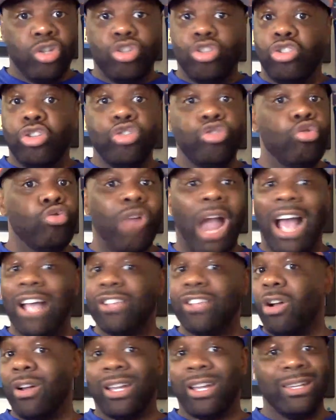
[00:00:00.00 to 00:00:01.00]
you
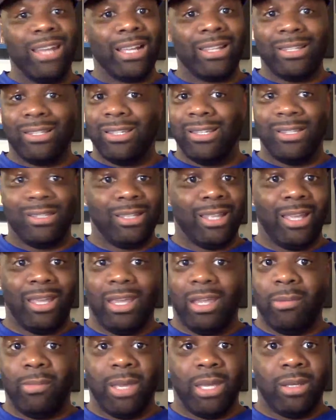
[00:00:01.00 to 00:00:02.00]
guys aren't connected to this thing
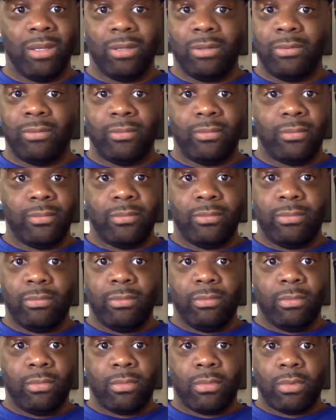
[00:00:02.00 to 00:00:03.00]
here, man.
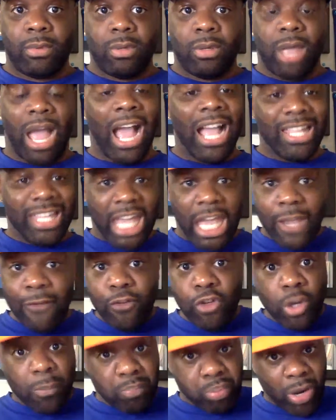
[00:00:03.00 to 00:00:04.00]
I gave
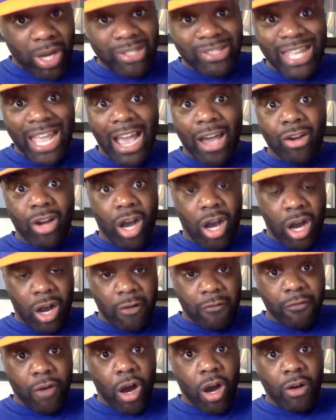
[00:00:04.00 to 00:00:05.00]
you the breakdown
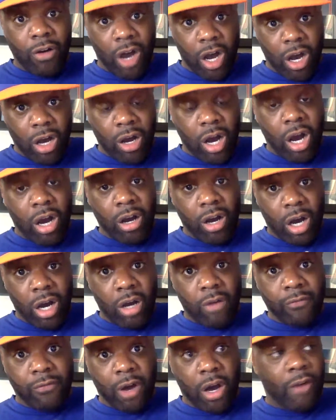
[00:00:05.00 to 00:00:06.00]
of
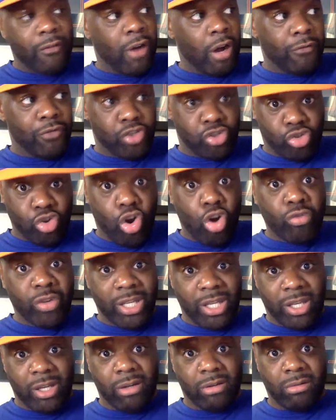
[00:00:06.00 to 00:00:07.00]
the story
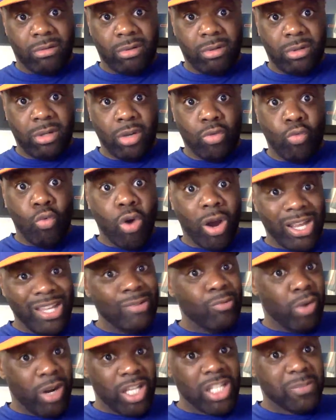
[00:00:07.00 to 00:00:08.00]
here and what
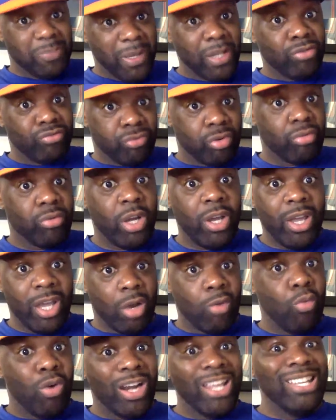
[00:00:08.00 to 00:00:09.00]
he's been through
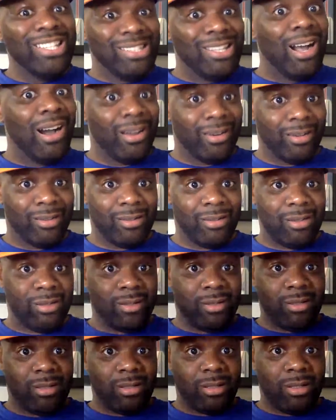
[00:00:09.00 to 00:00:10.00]
and what he's done.
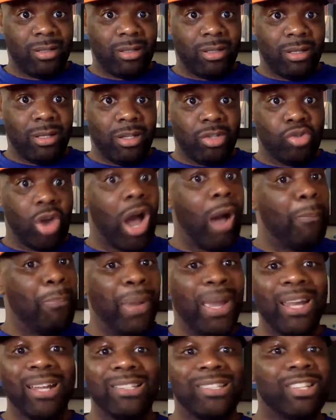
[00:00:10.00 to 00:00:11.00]
So I'm
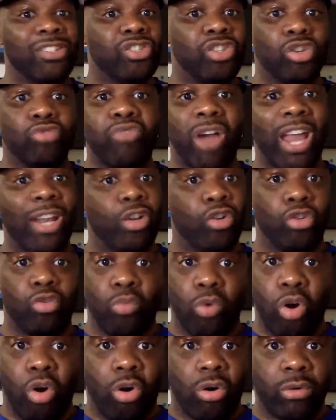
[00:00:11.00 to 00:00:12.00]
paying attention to the writing on the
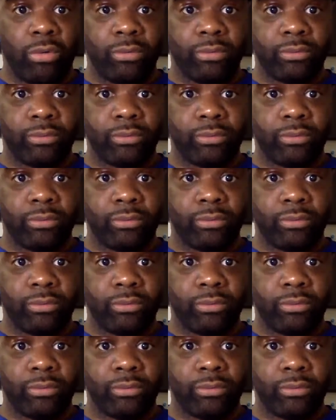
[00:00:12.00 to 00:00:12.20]
wall.